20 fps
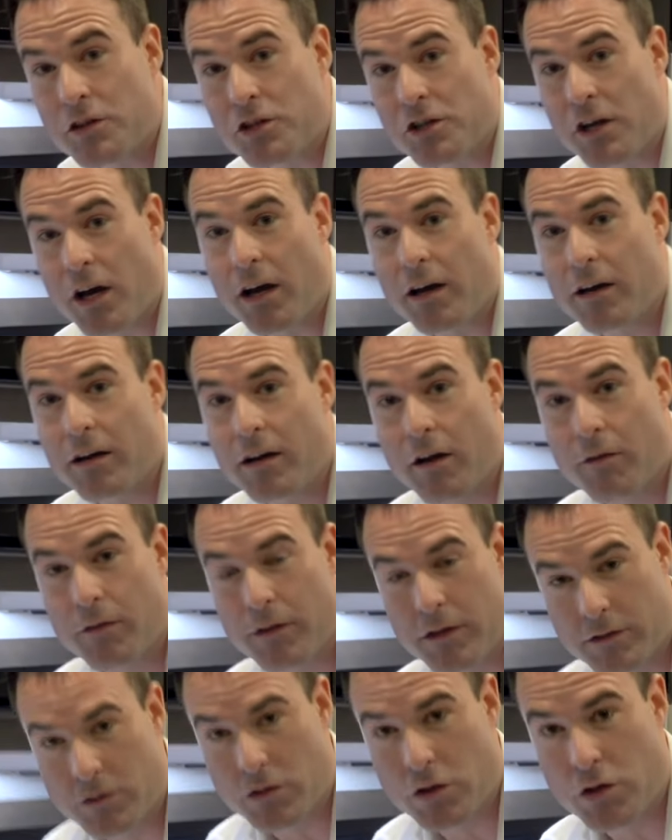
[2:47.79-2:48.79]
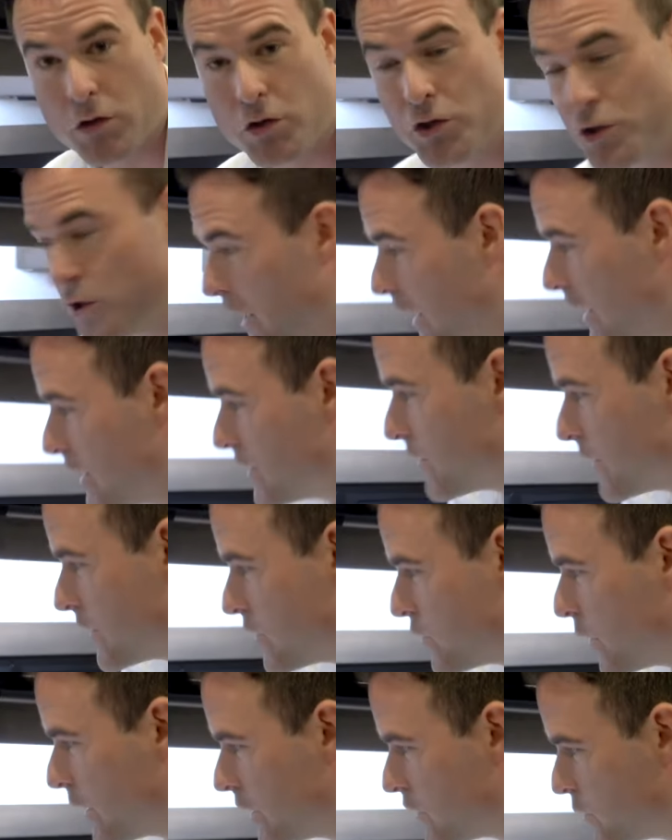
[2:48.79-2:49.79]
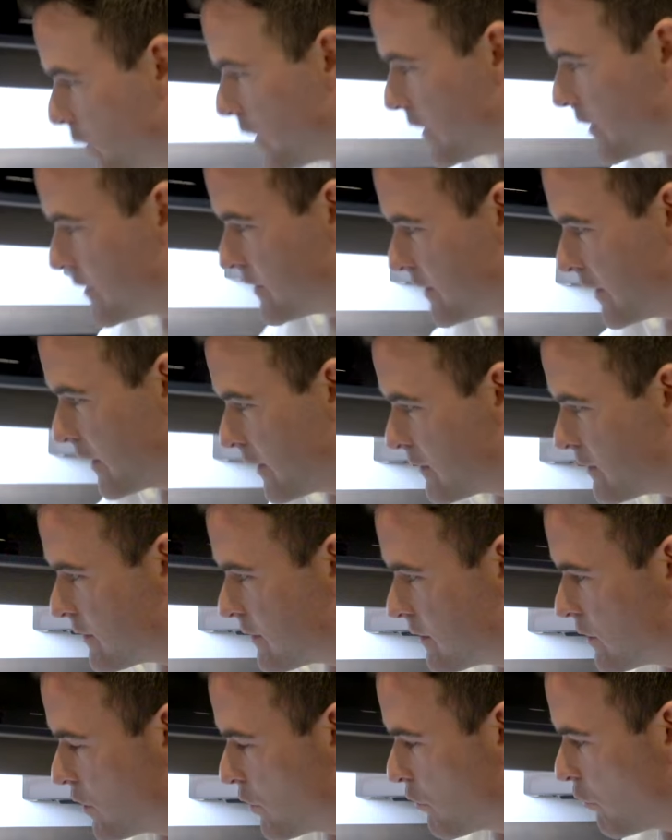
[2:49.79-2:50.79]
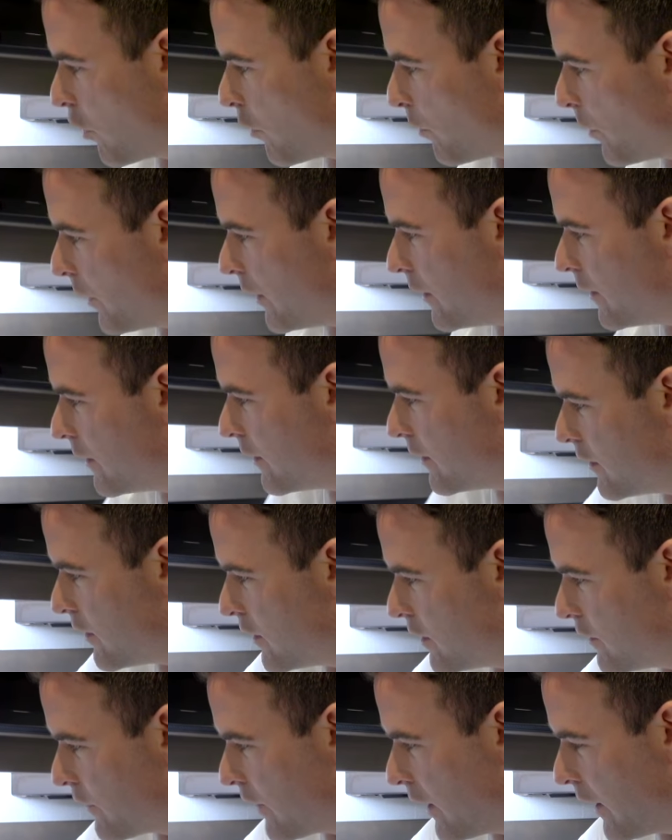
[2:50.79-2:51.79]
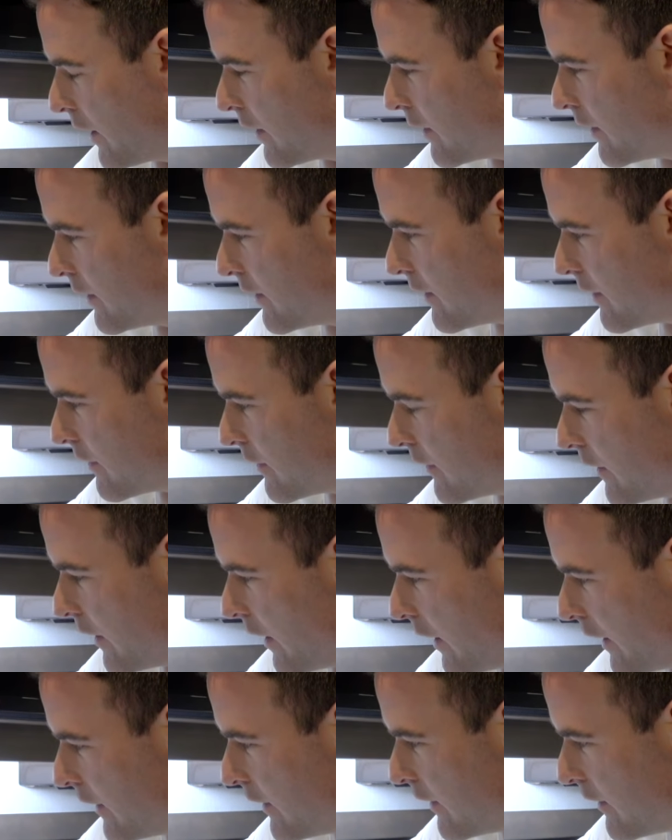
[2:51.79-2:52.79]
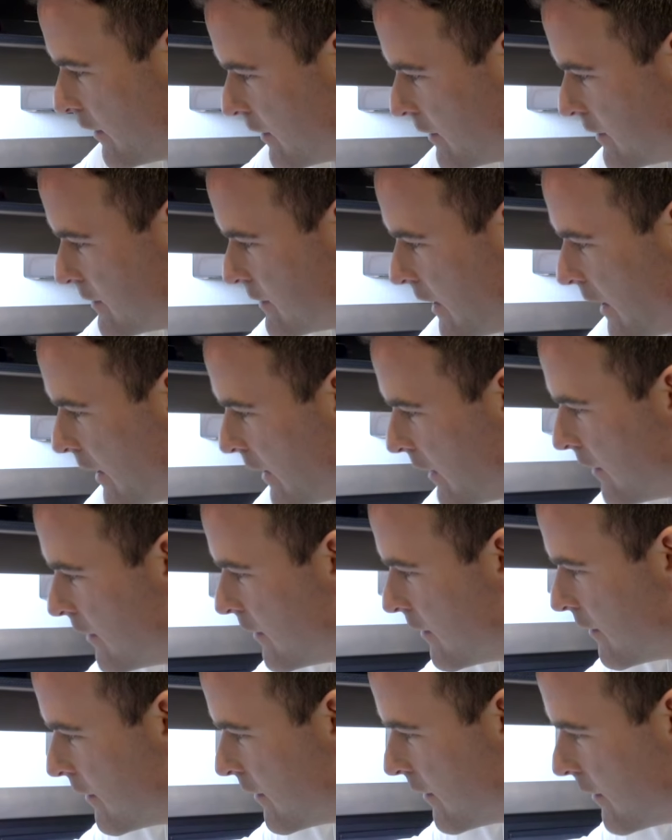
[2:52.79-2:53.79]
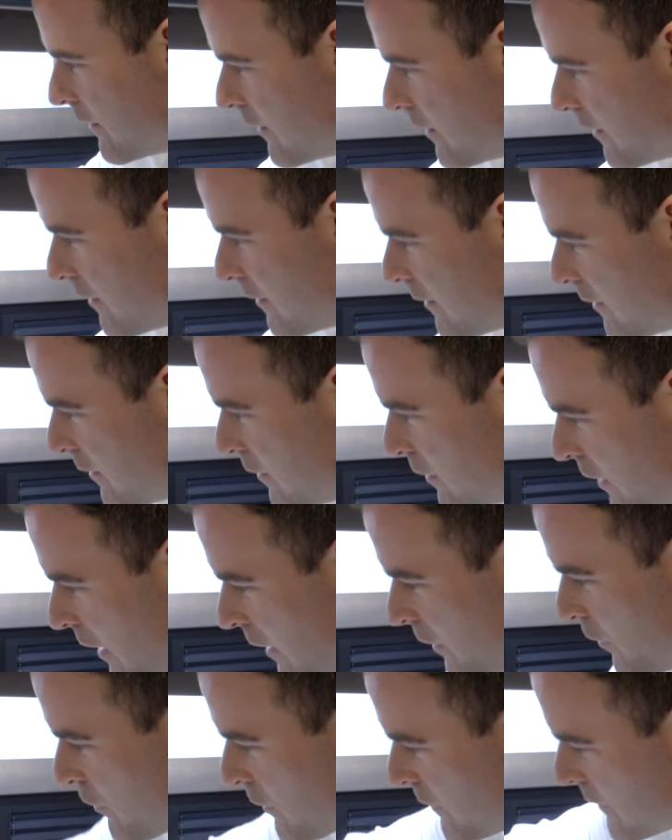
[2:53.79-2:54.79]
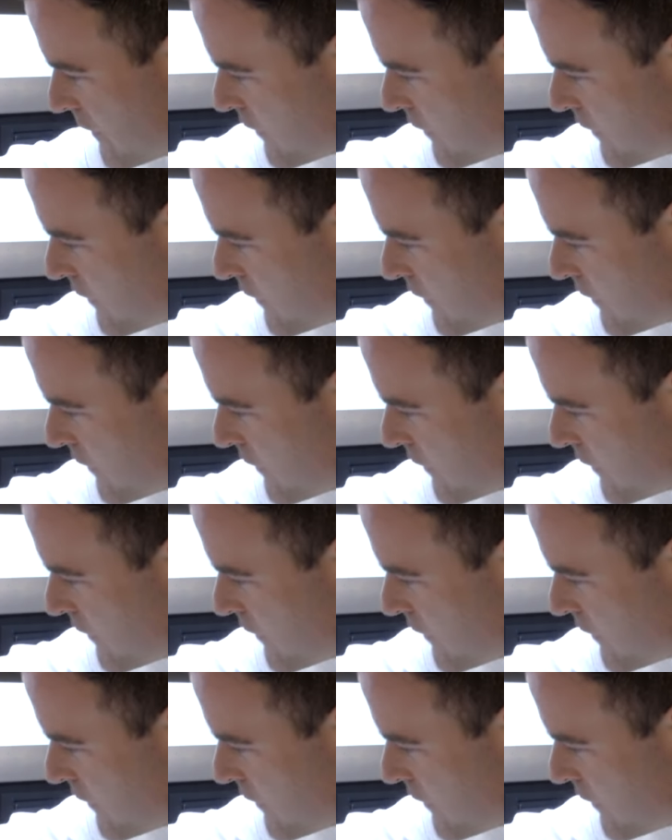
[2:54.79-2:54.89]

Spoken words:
shot of these new shades for the 2026 Europa. You've got the night, day, and you can